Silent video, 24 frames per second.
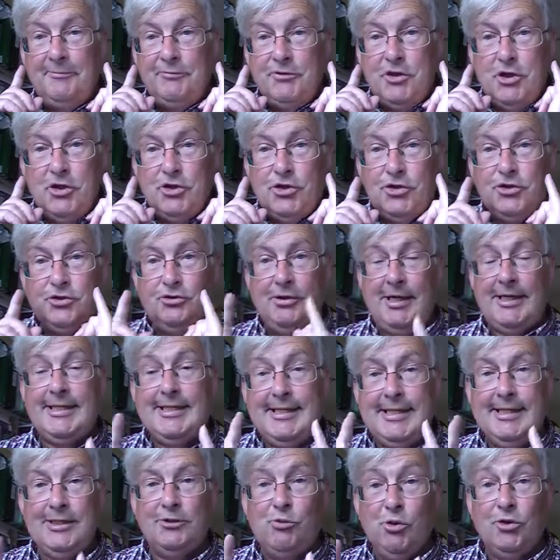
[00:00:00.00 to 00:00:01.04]

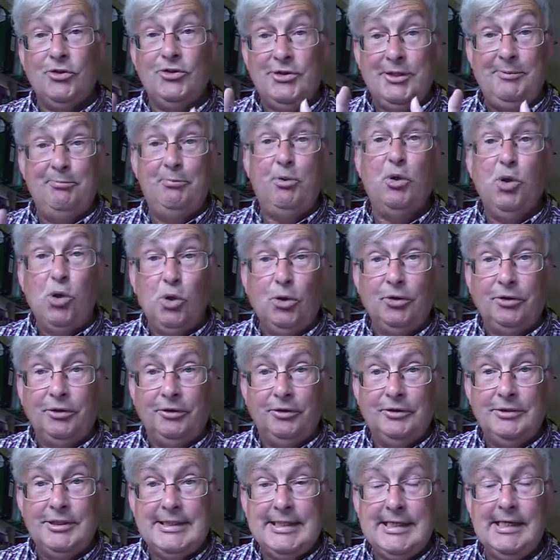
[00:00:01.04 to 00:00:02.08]
stresses what's
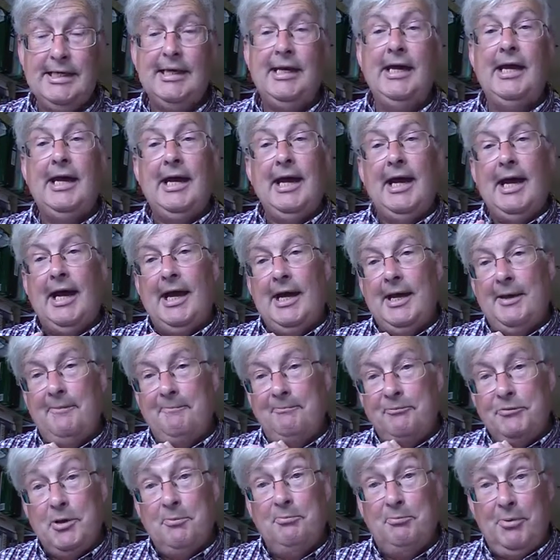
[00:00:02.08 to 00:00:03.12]
important
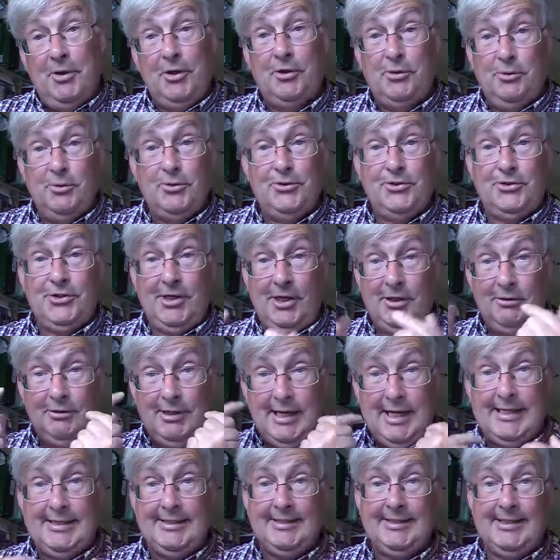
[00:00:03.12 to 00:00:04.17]
but also
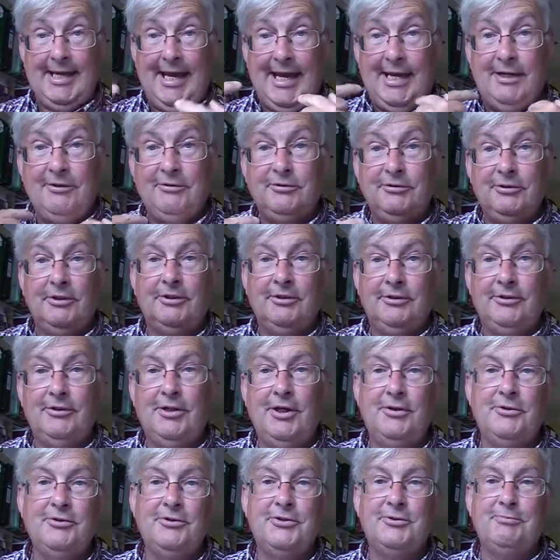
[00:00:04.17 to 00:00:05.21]
lays down
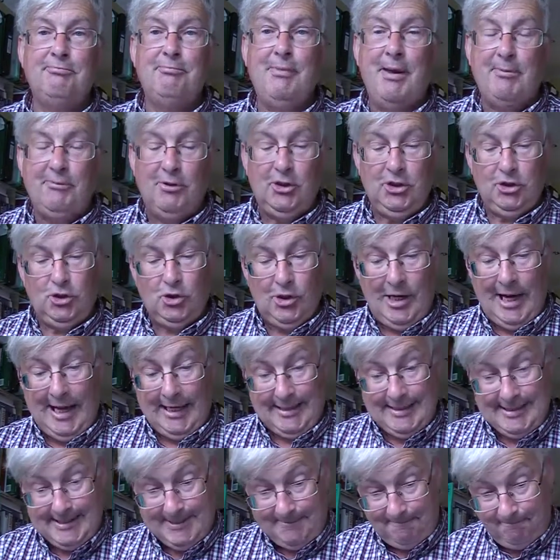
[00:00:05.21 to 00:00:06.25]
those memory
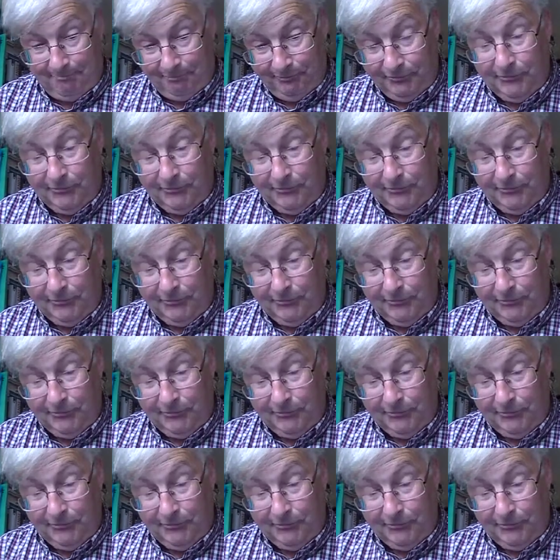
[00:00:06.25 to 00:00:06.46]
tracks.